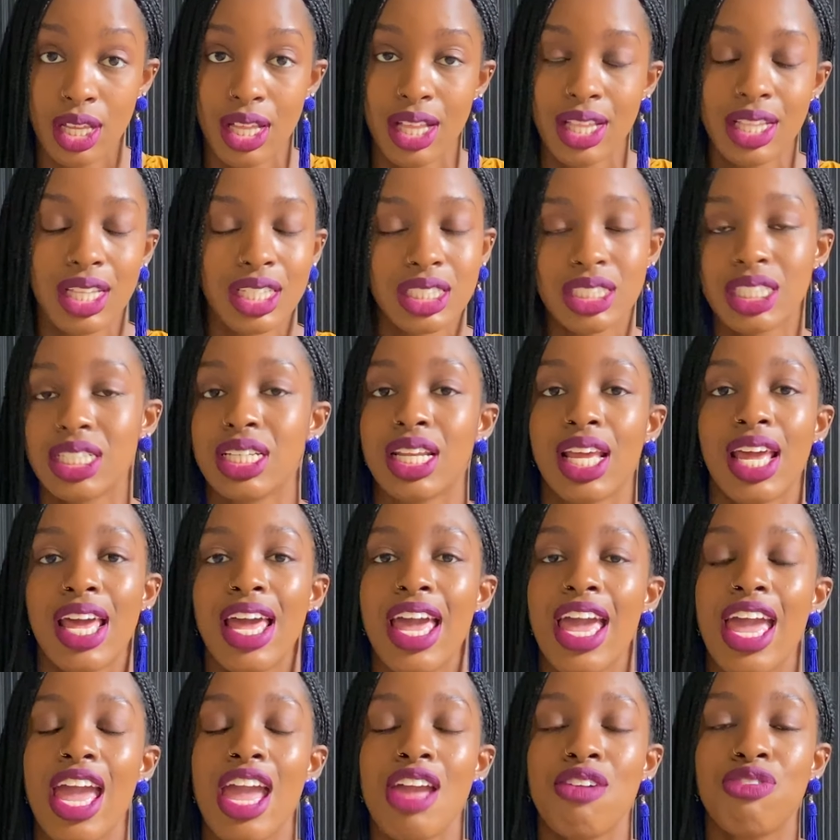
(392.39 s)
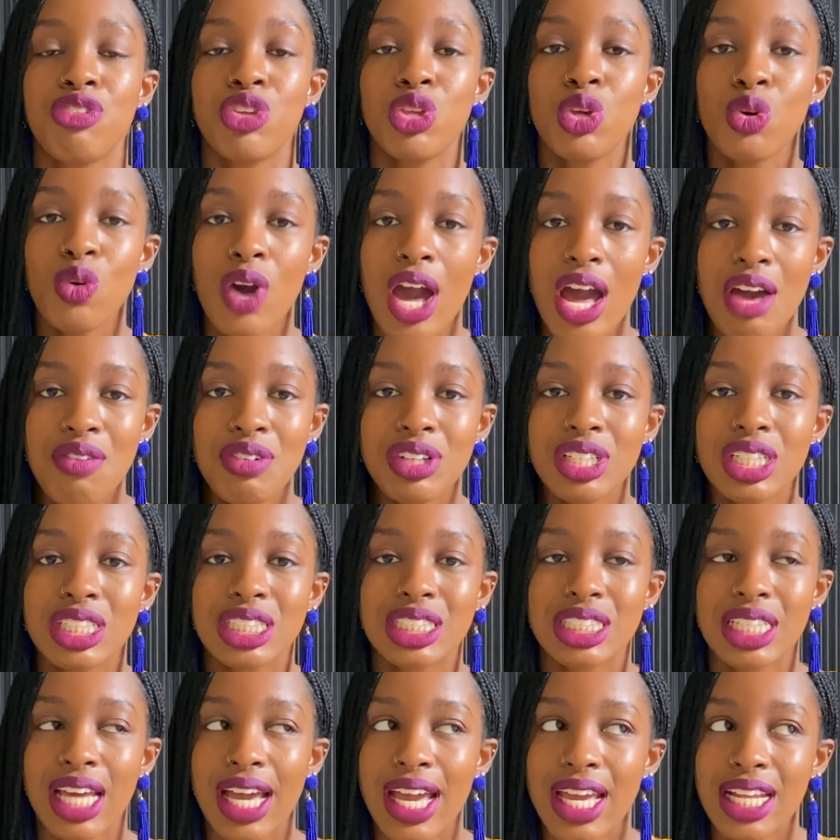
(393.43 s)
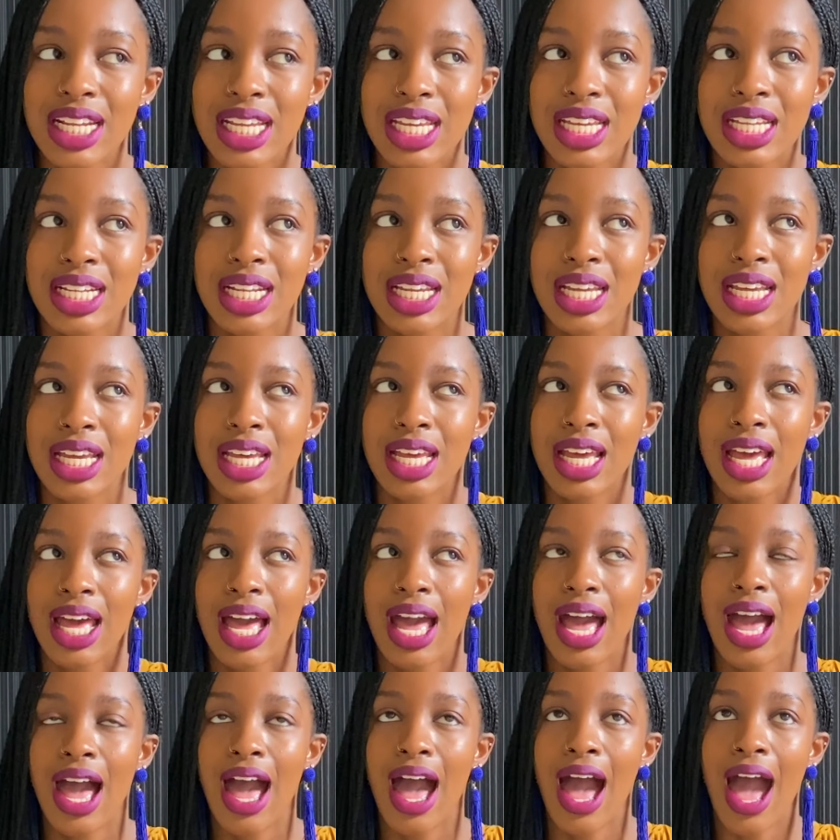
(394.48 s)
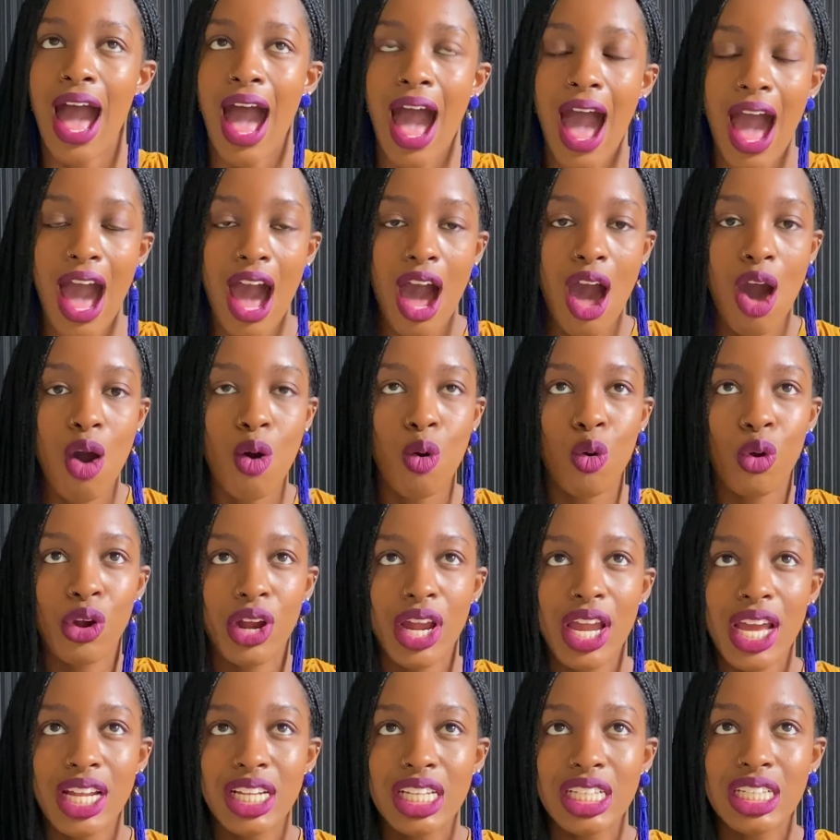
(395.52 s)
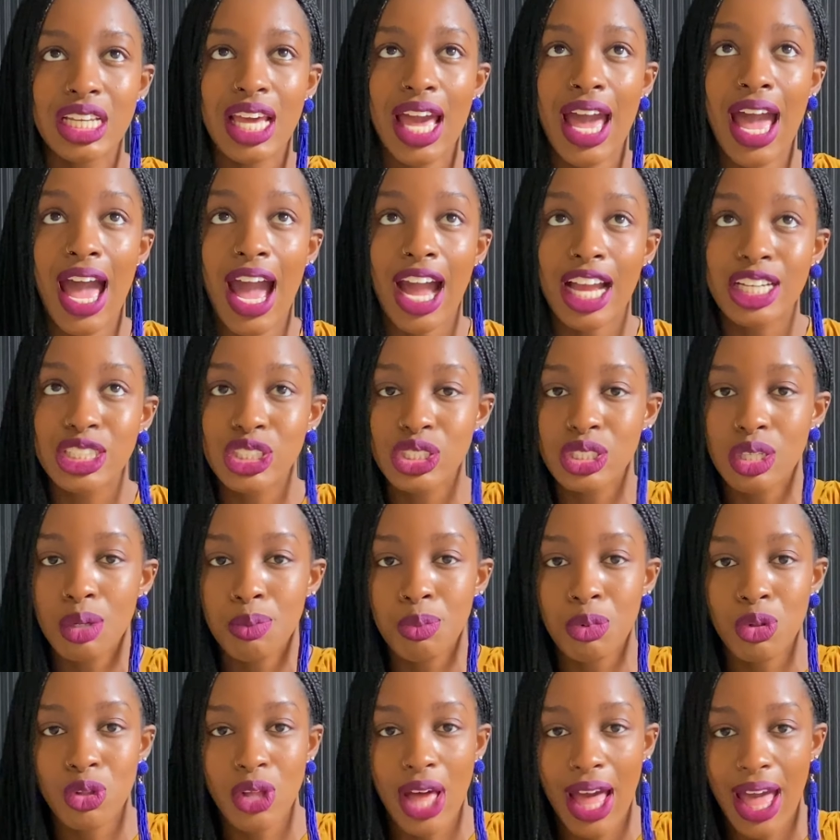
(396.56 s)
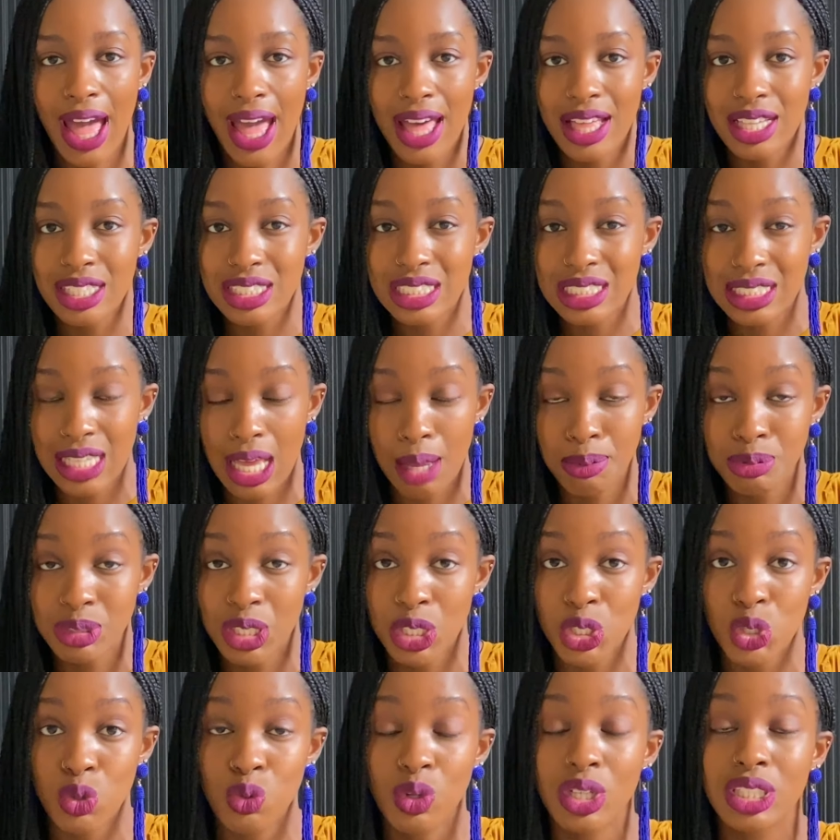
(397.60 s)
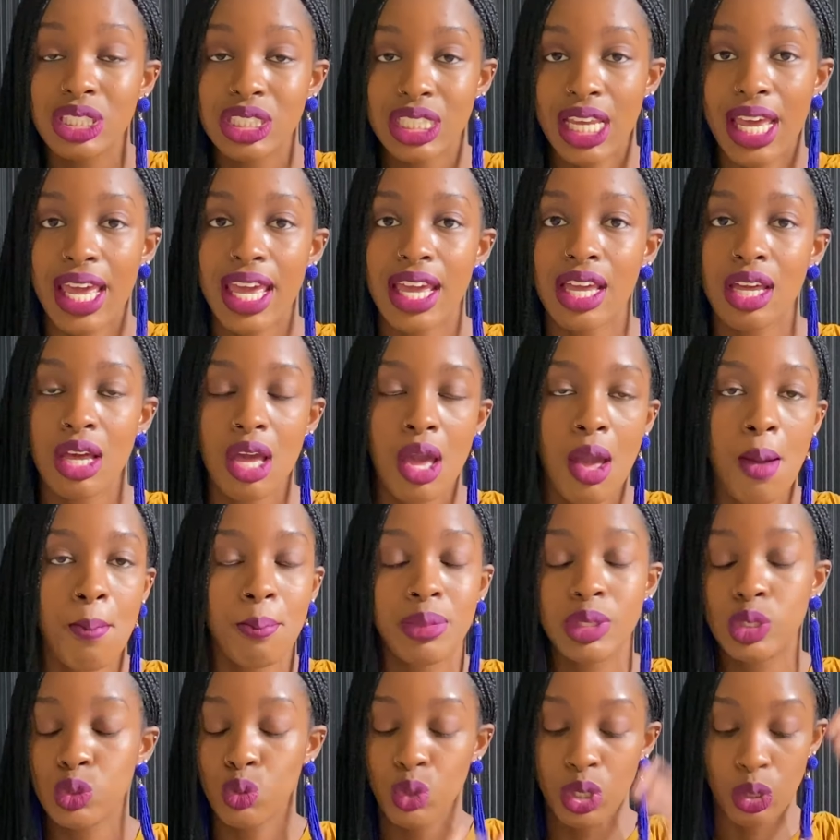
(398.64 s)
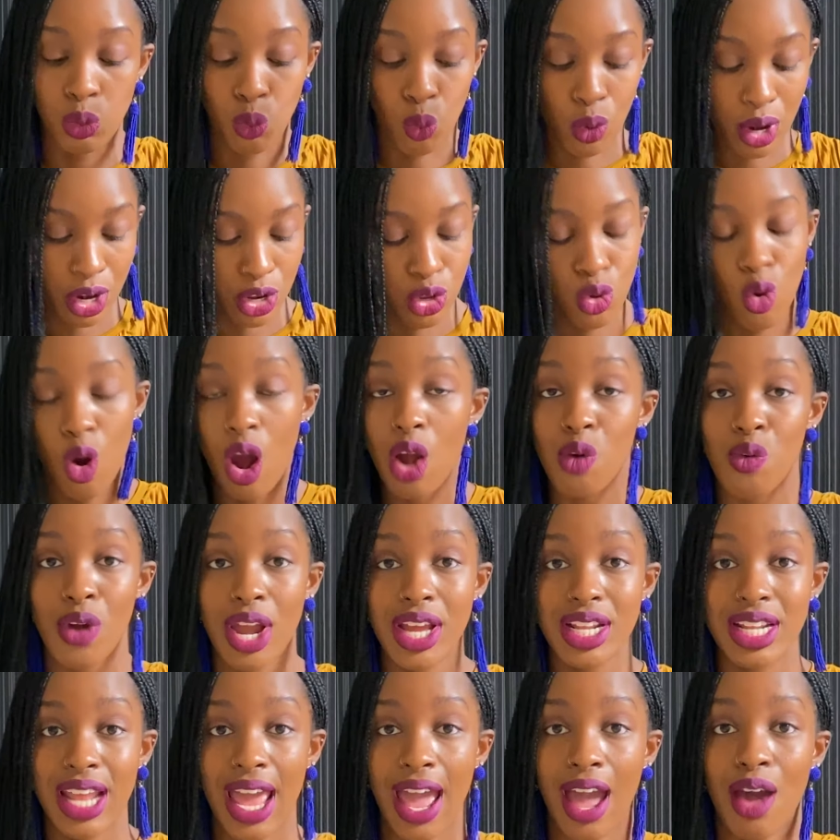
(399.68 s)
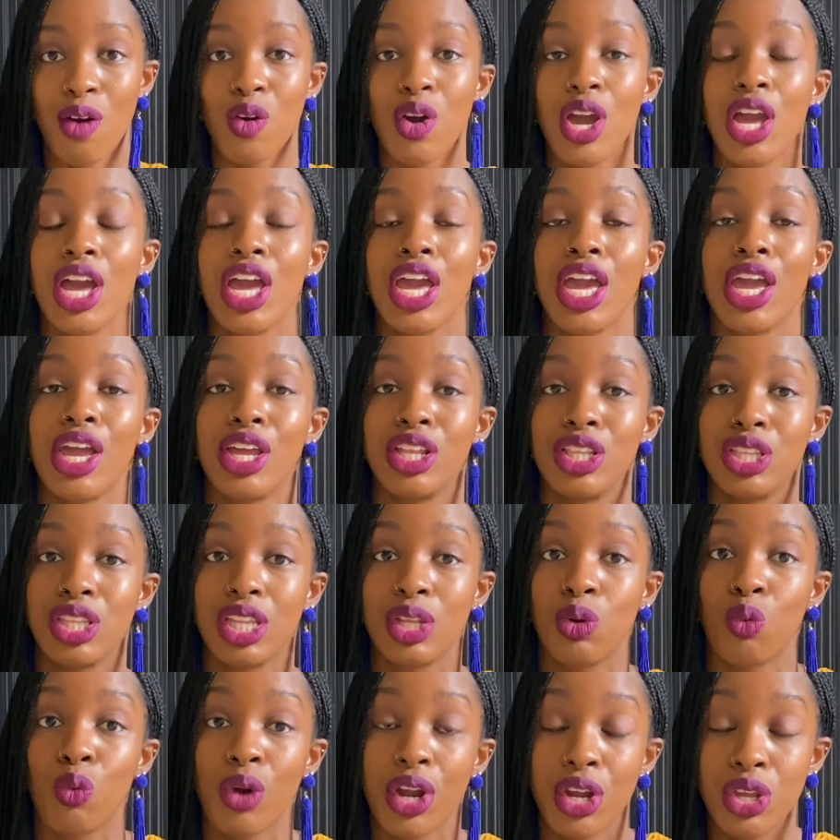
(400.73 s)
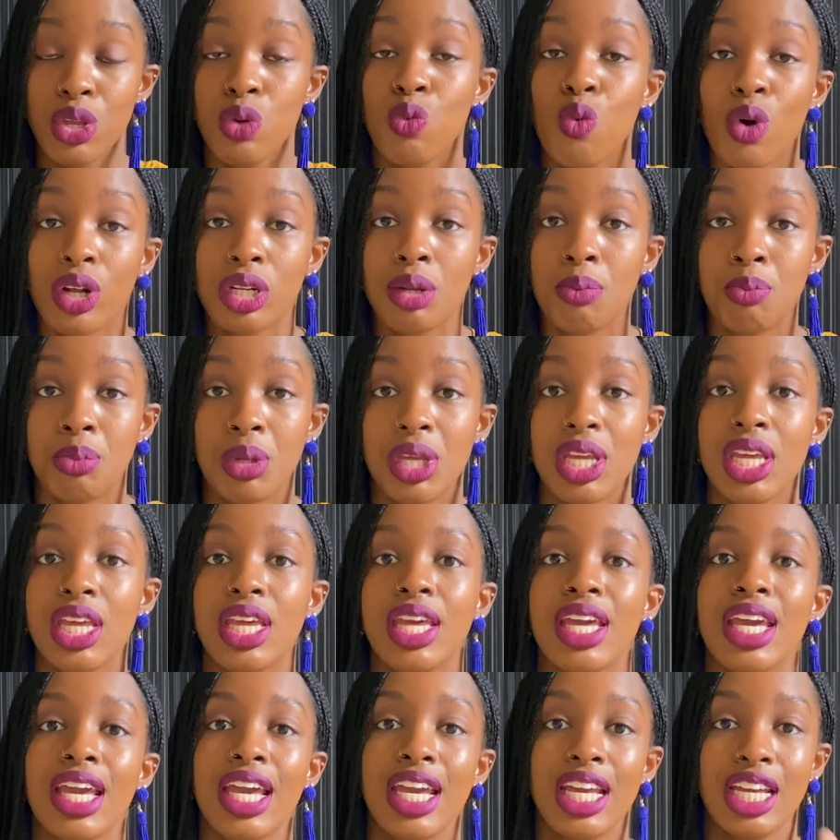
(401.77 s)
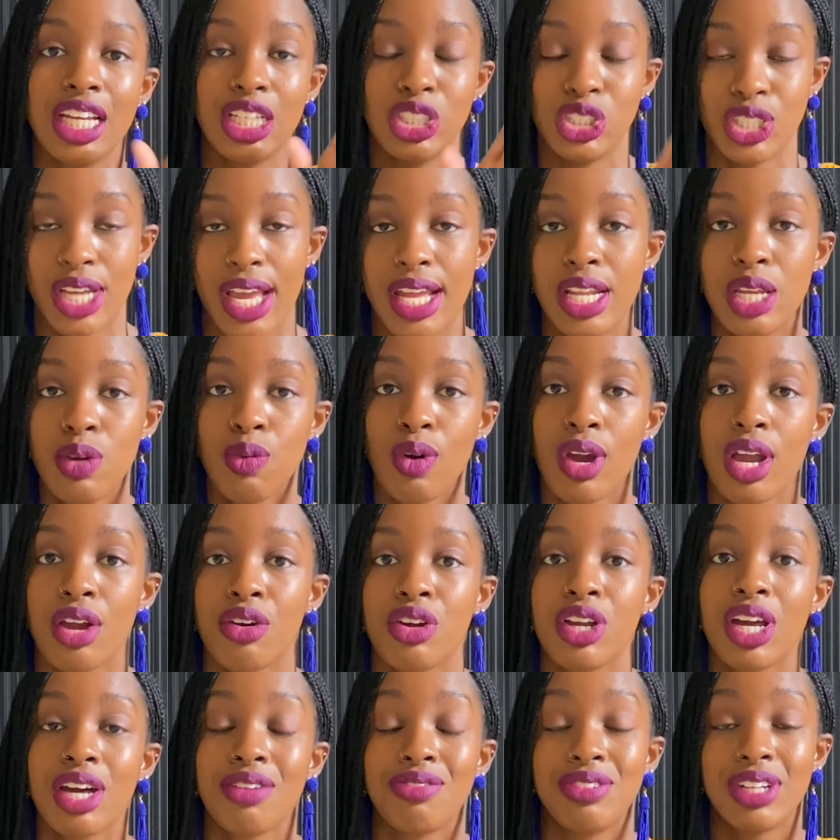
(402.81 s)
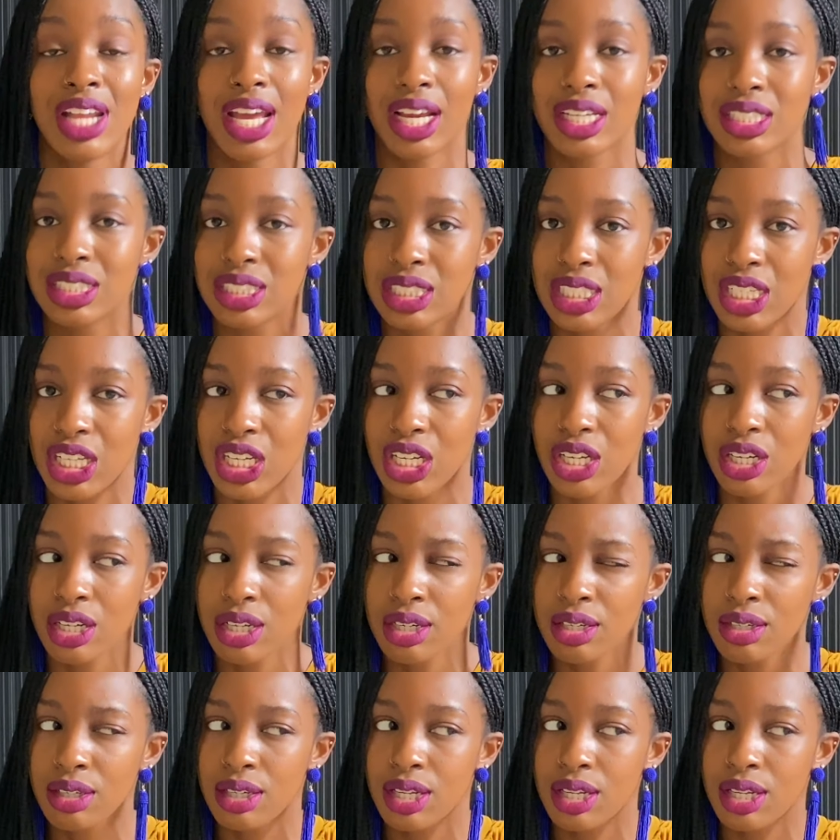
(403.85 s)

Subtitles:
Listen, if you haven't decided how or any actionable steps that you can take between where you are right now and where you want to be in January of next year,